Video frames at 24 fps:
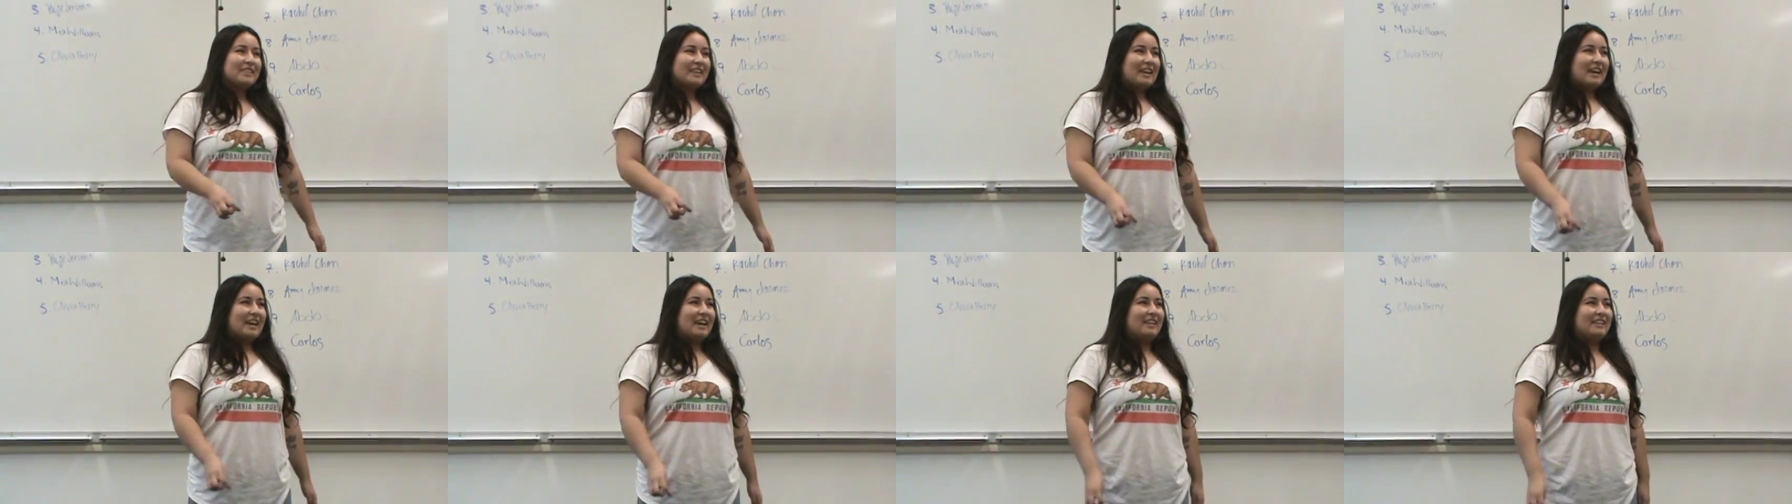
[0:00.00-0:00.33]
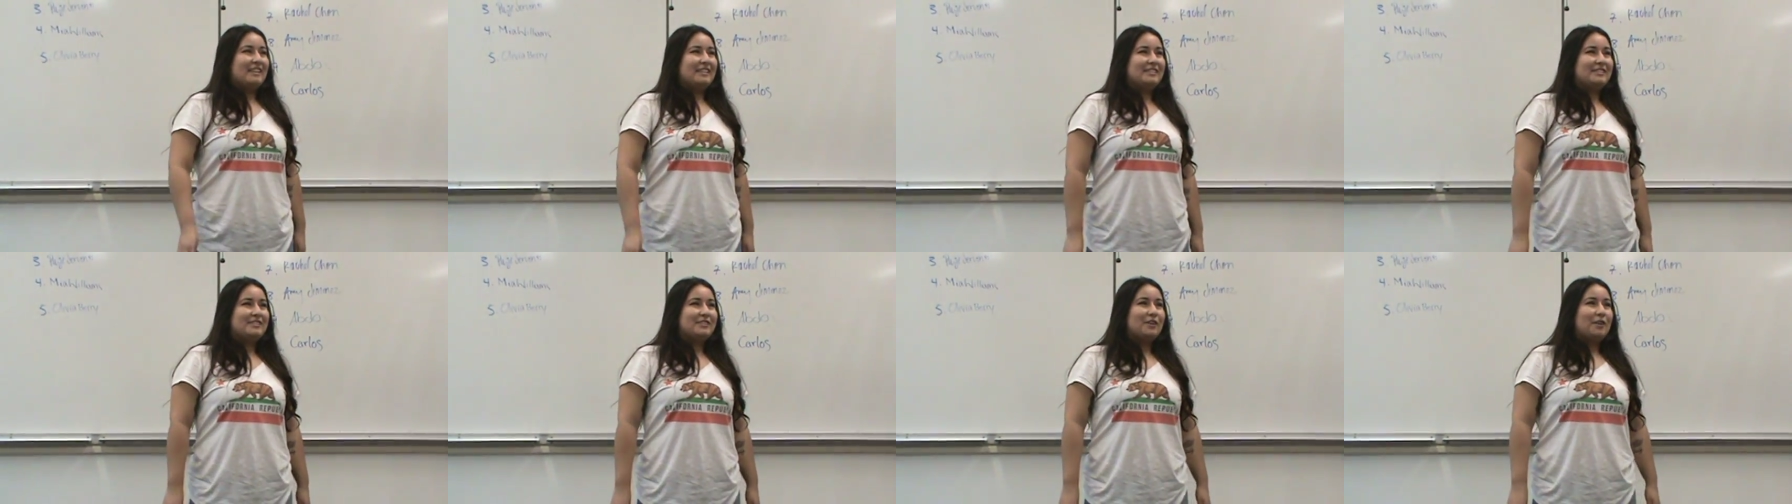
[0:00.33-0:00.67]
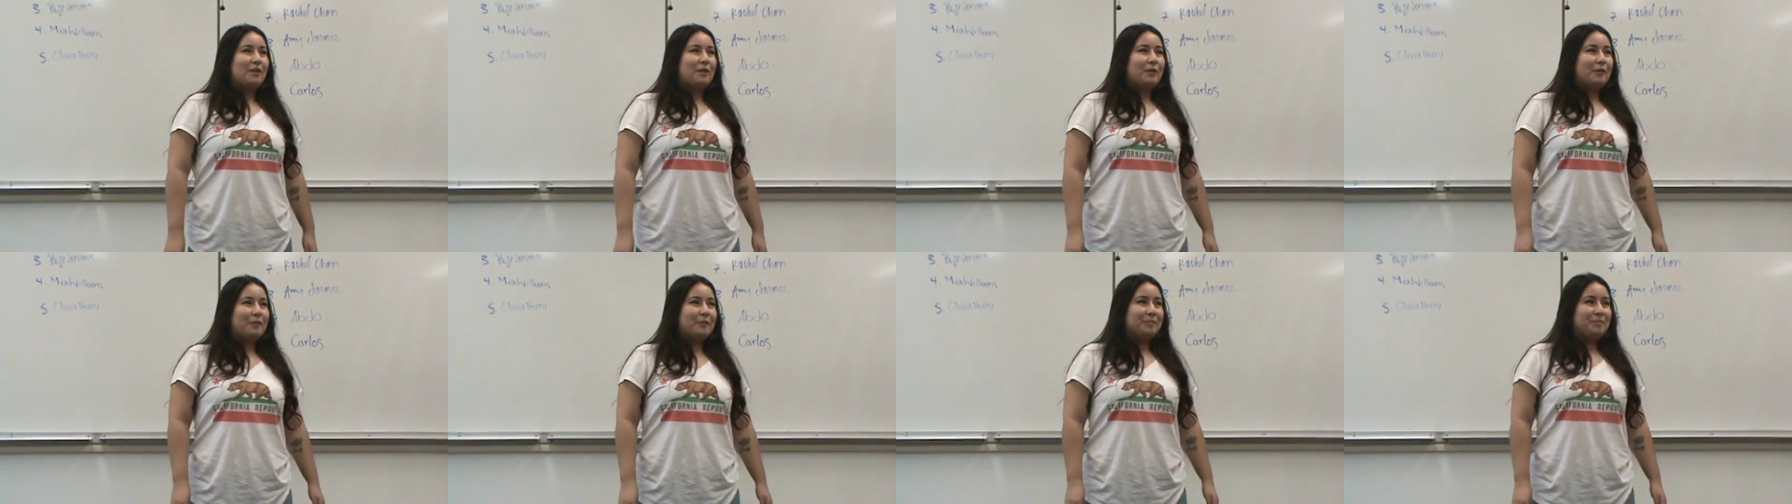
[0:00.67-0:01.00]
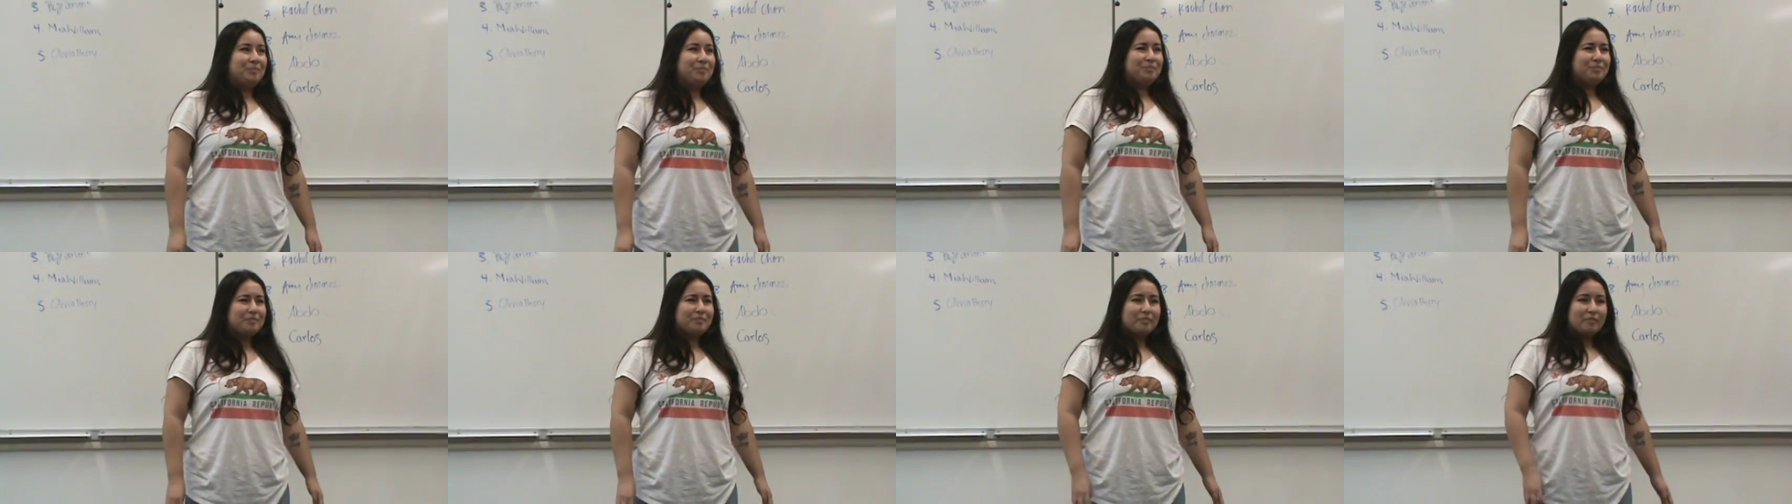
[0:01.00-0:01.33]
and so
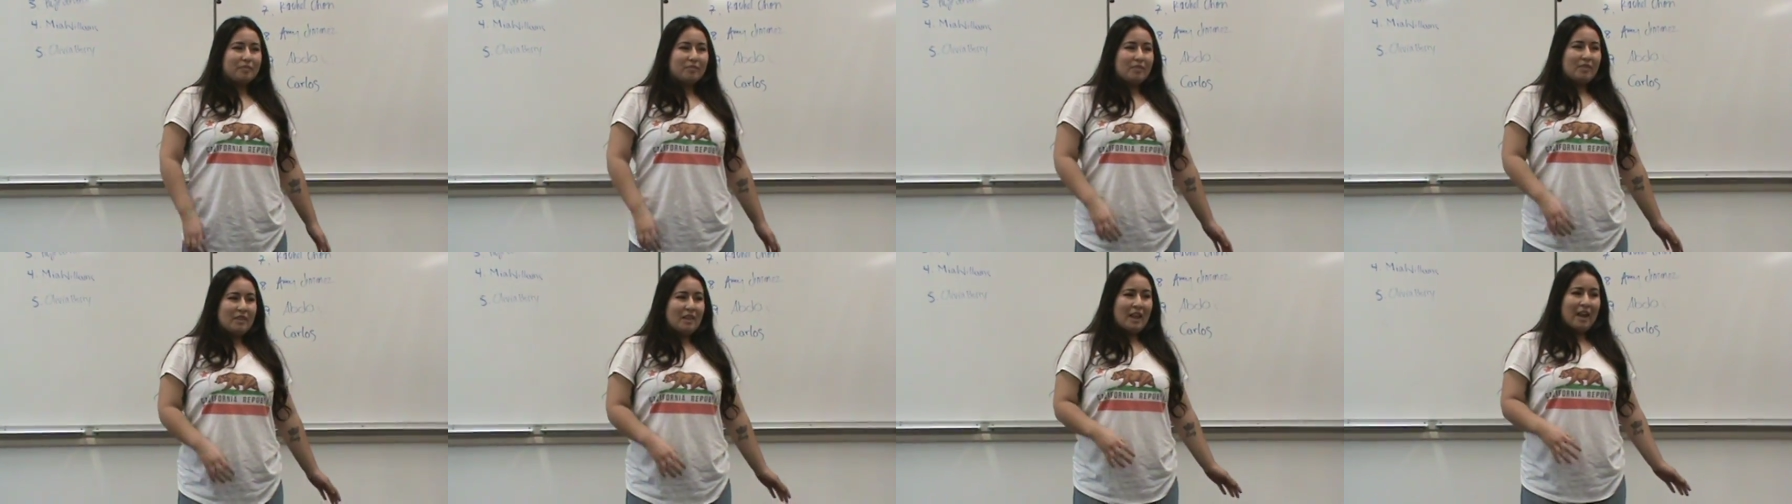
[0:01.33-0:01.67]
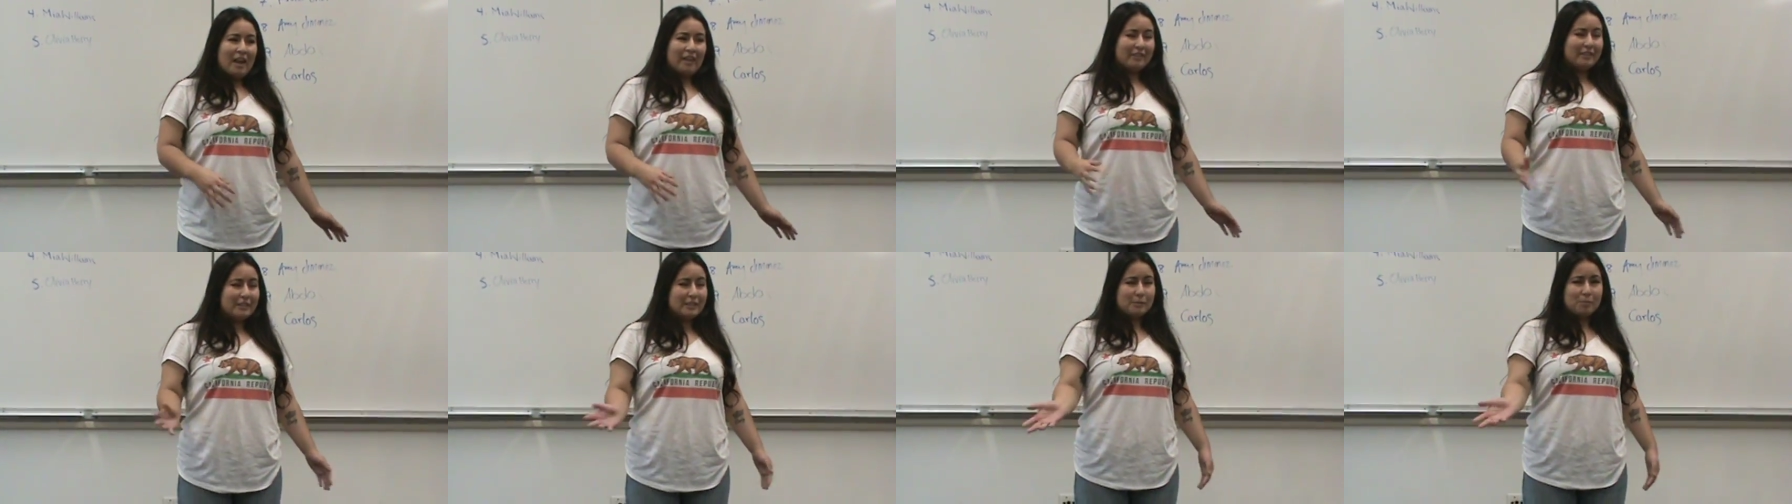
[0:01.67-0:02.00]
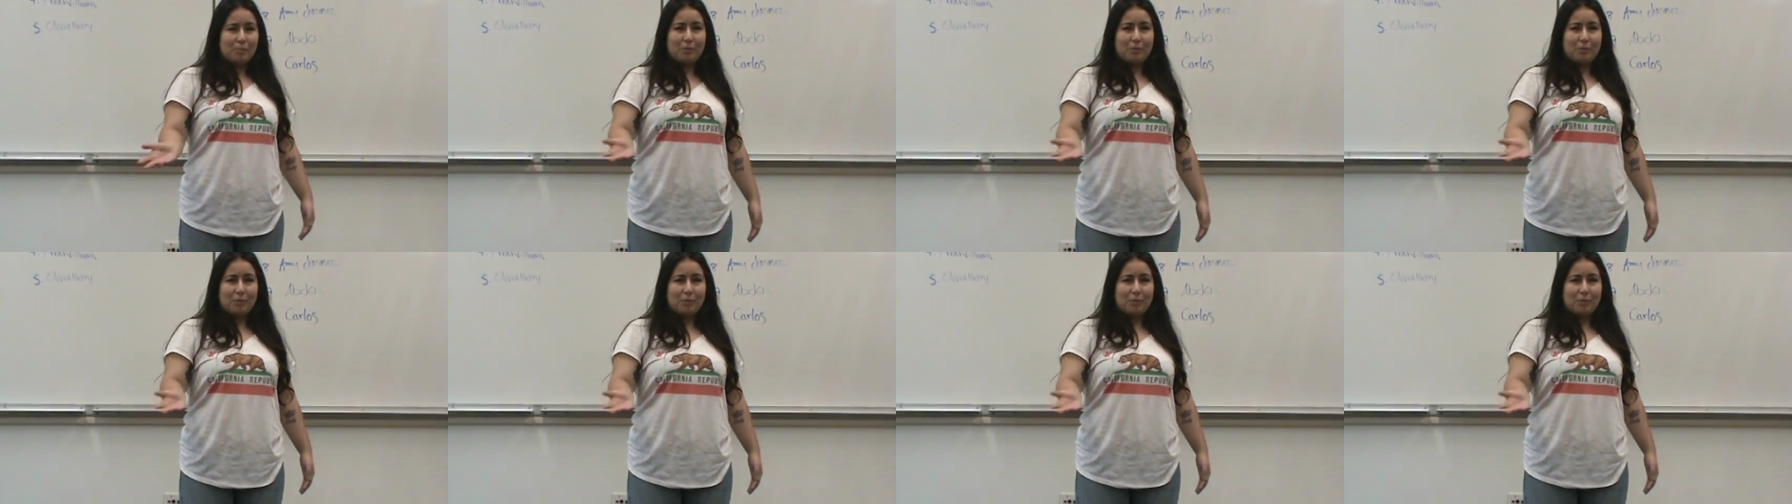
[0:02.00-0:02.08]
at this